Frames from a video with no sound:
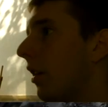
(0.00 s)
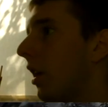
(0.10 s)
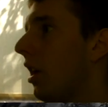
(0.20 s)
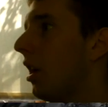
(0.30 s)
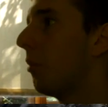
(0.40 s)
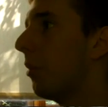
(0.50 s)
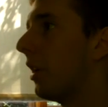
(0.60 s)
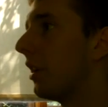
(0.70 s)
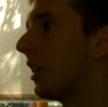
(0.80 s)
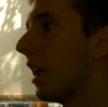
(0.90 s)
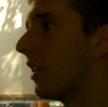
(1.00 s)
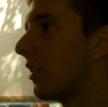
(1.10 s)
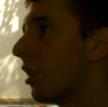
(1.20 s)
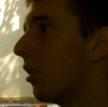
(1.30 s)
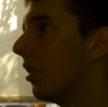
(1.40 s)
around, but yeah,
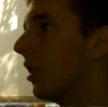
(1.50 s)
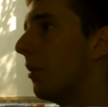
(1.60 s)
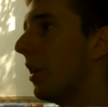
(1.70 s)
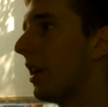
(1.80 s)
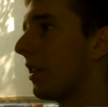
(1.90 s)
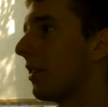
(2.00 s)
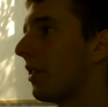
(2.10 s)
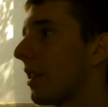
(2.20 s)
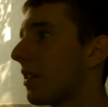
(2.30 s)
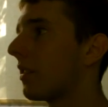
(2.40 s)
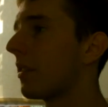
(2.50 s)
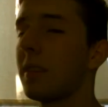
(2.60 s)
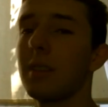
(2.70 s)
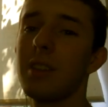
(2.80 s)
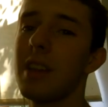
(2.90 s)
there's two of them there.
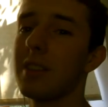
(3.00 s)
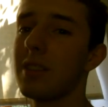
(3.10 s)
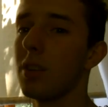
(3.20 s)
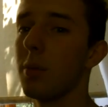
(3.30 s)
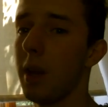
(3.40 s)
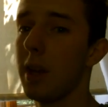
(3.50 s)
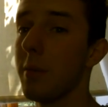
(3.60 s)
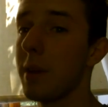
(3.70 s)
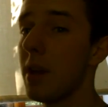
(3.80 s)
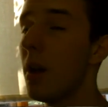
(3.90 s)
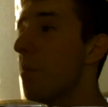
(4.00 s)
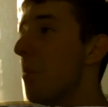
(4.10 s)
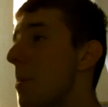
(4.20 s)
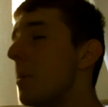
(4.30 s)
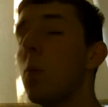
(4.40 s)
That's too many. I mean,
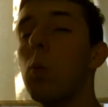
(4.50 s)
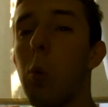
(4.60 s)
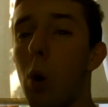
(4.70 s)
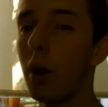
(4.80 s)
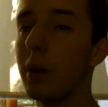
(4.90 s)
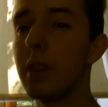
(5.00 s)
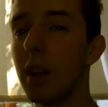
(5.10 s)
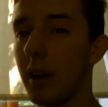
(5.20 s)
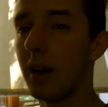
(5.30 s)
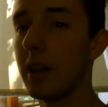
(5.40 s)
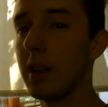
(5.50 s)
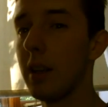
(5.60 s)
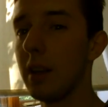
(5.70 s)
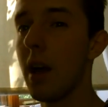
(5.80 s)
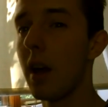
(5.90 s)
maybe one guy,
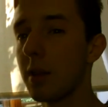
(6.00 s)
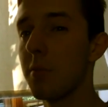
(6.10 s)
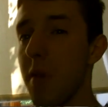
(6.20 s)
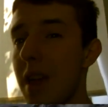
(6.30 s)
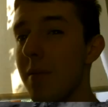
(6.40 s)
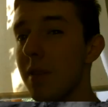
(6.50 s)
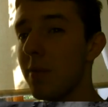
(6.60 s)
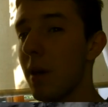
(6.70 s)
I can maybe